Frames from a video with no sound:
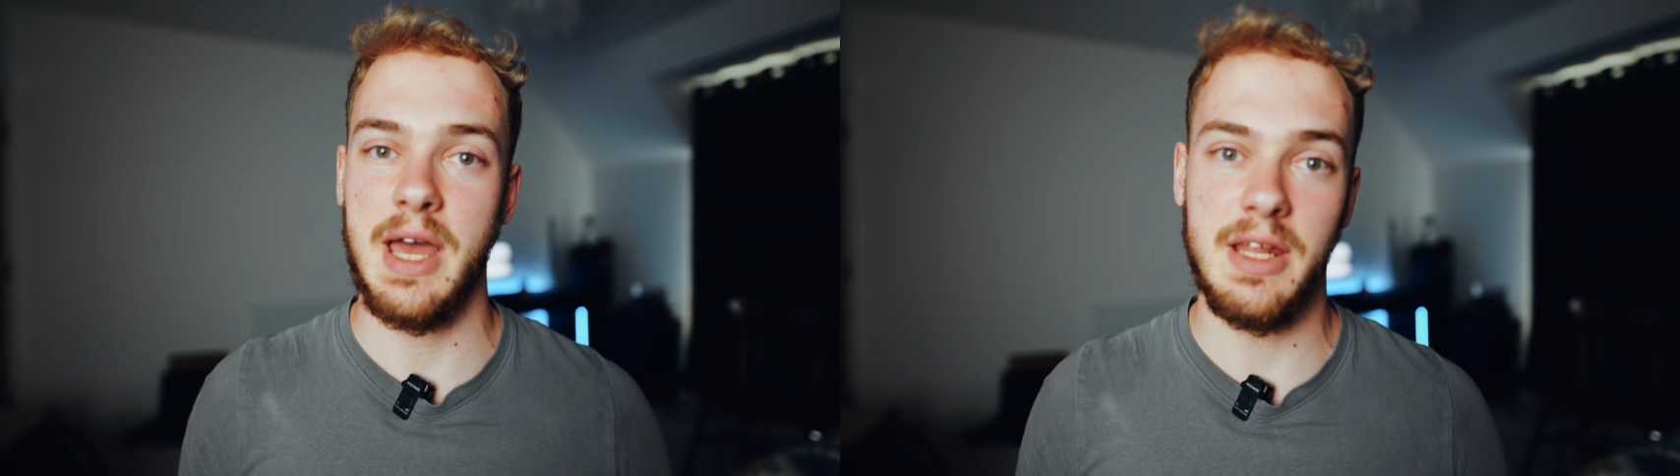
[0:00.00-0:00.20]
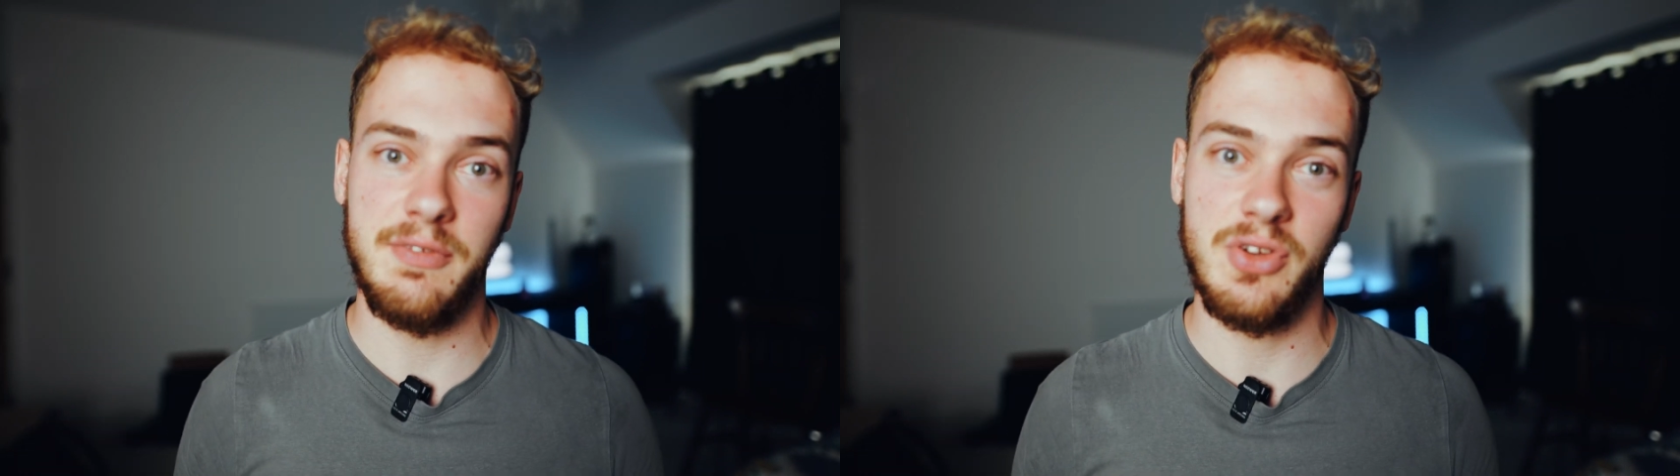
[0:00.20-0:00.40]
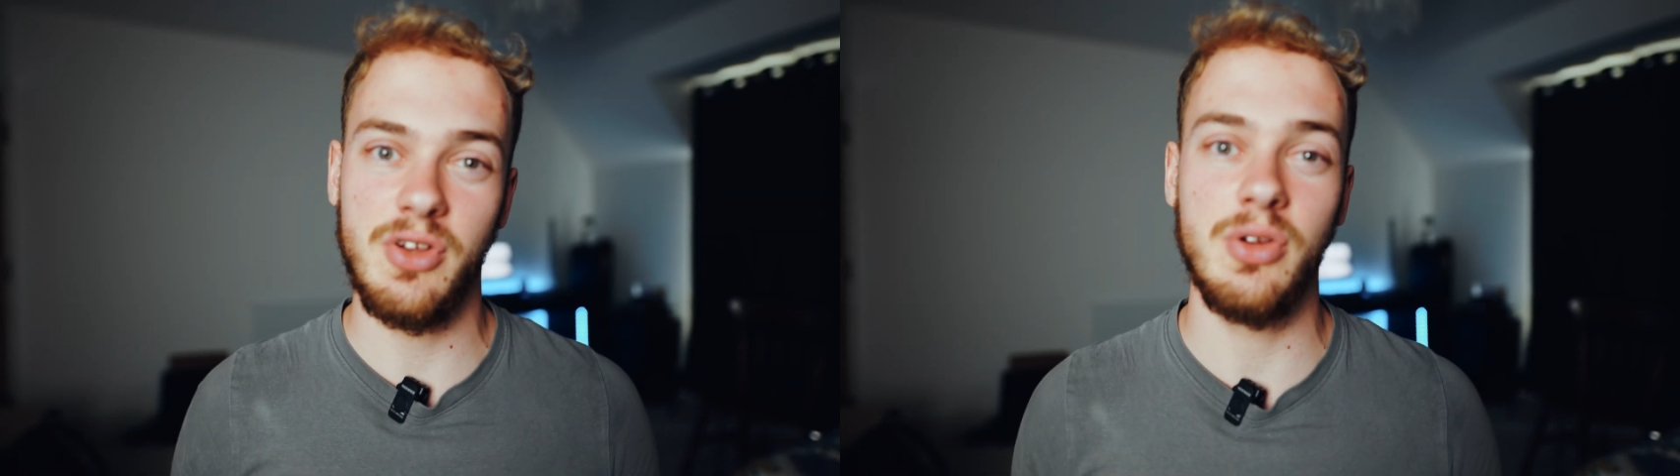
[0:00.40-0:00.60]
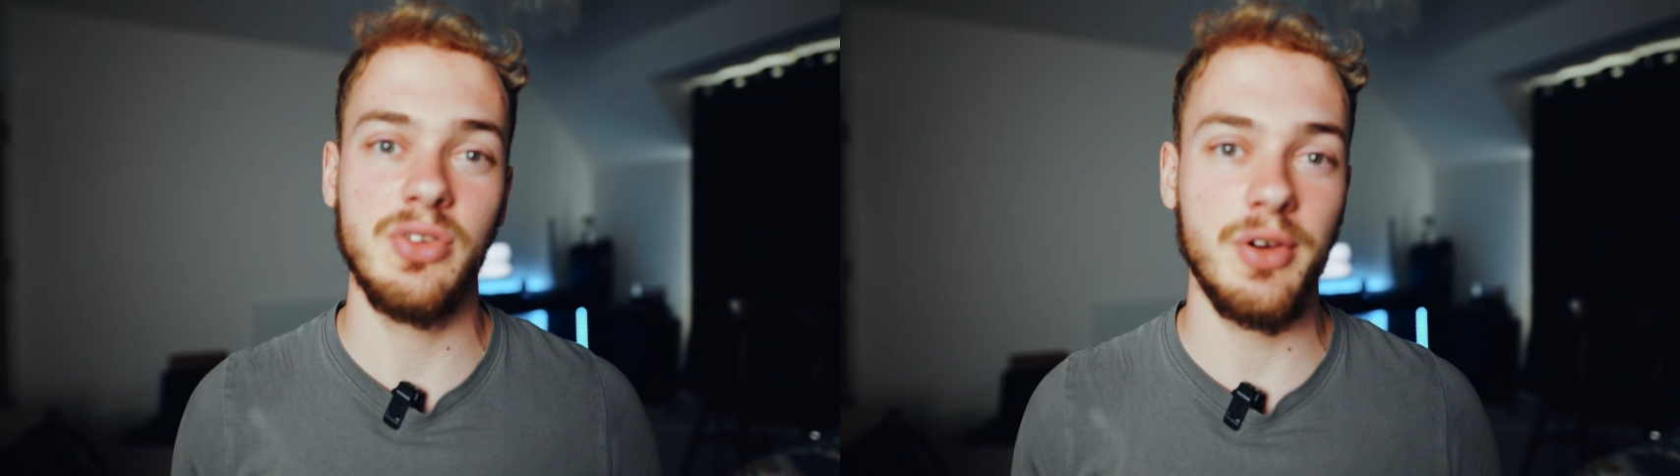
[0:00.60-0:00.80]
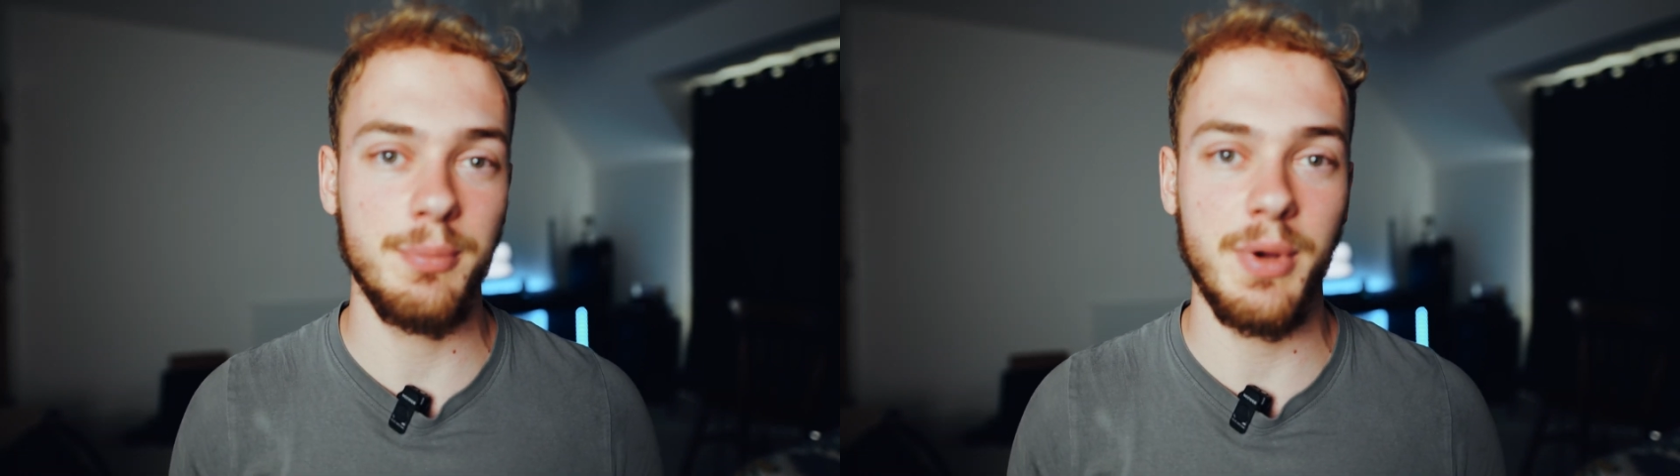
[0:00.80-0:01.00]
and if you do,
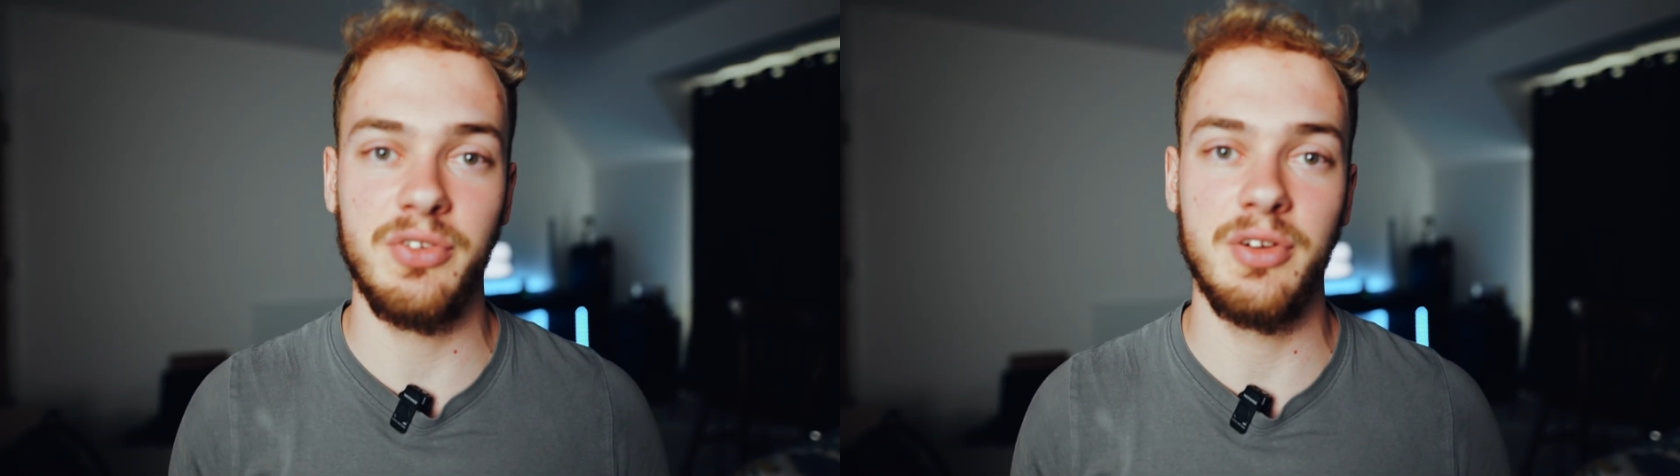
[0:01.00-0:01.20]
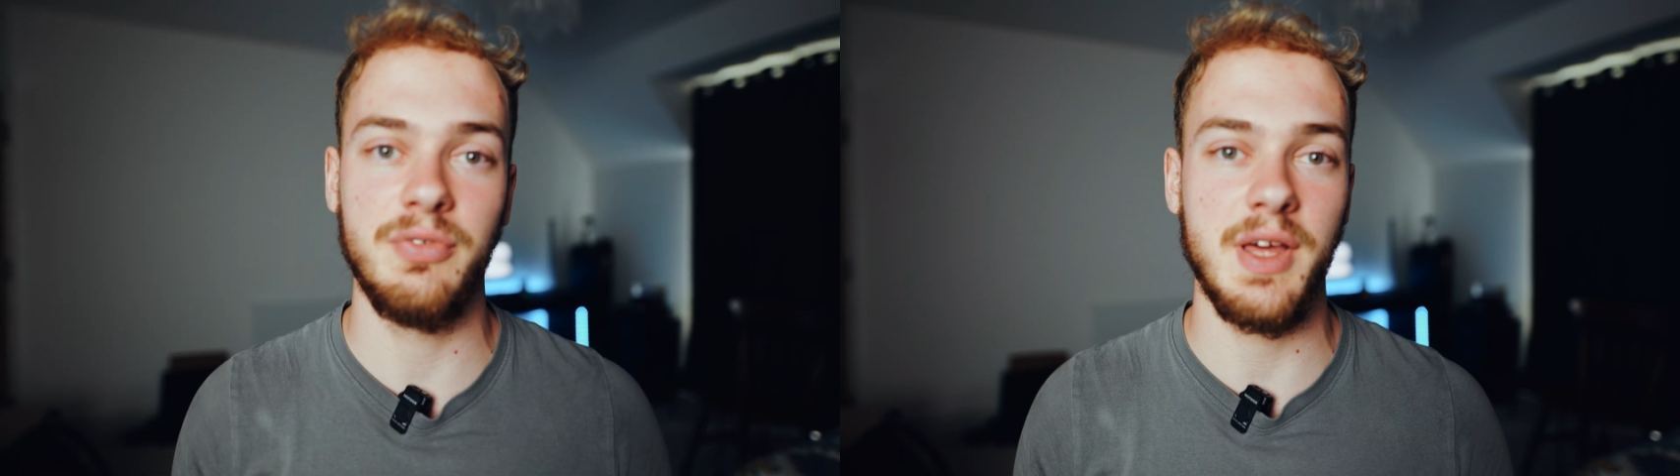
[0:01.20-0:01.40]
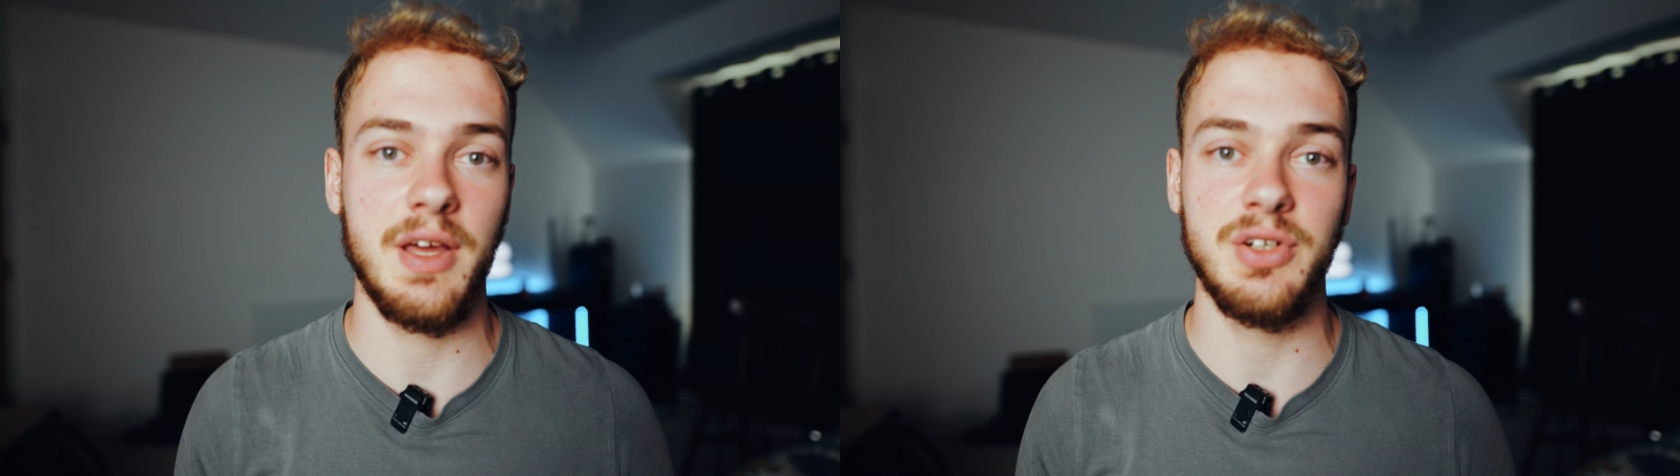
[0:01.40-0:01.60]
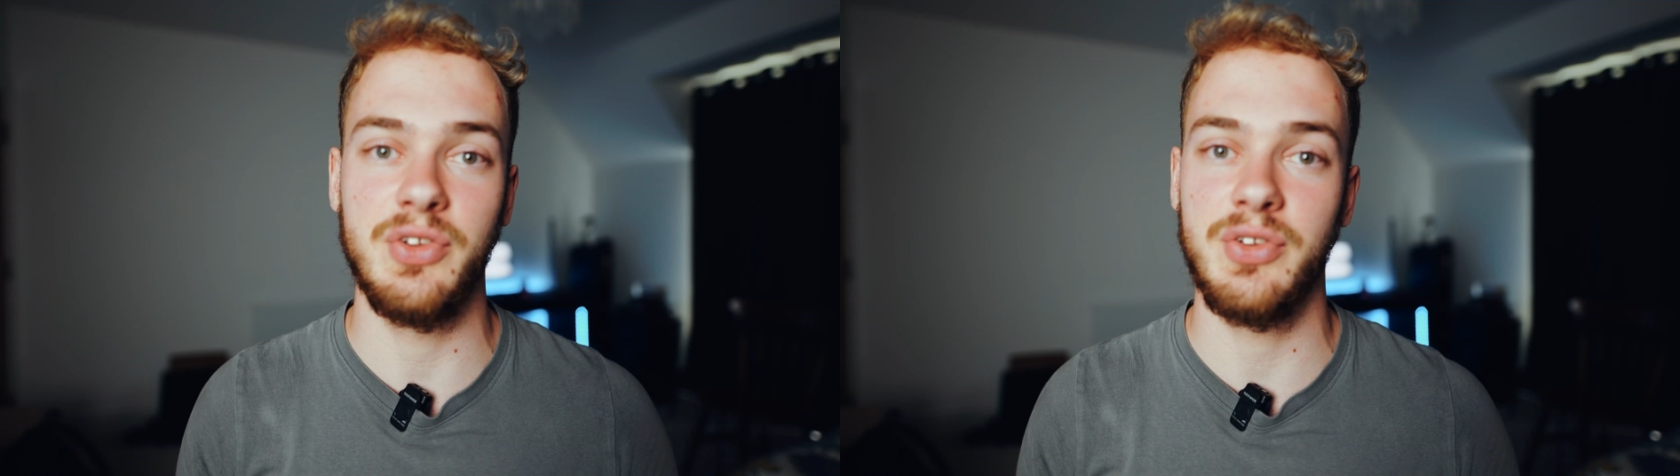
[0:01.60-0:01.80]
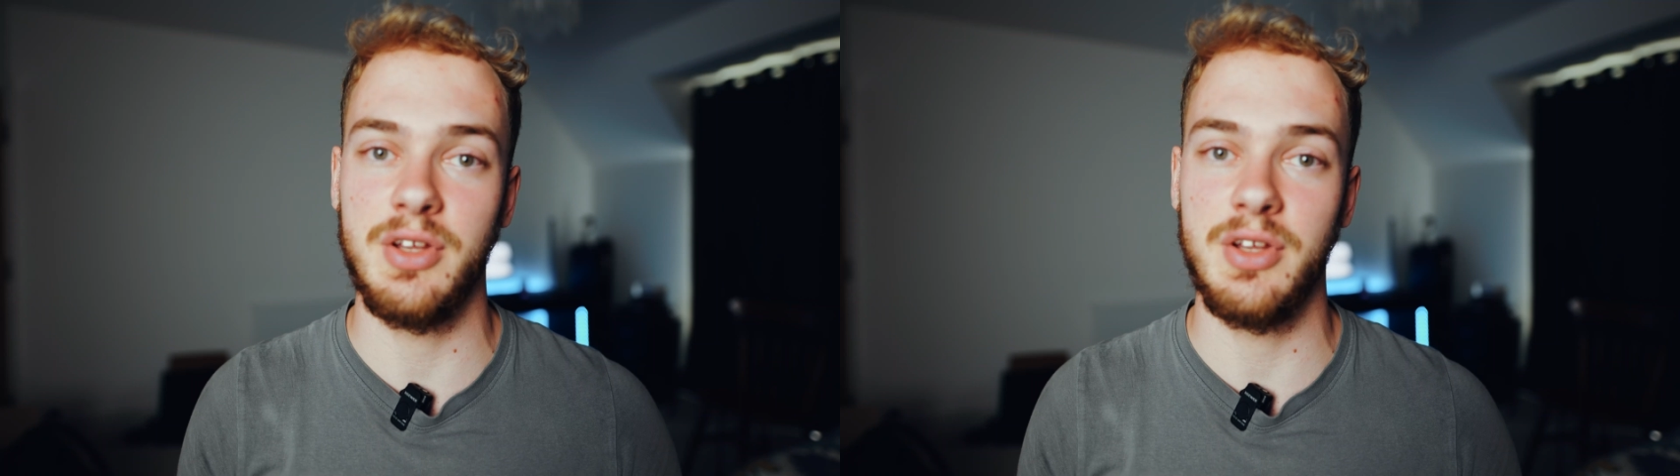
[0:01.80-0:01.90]
turn on post notifications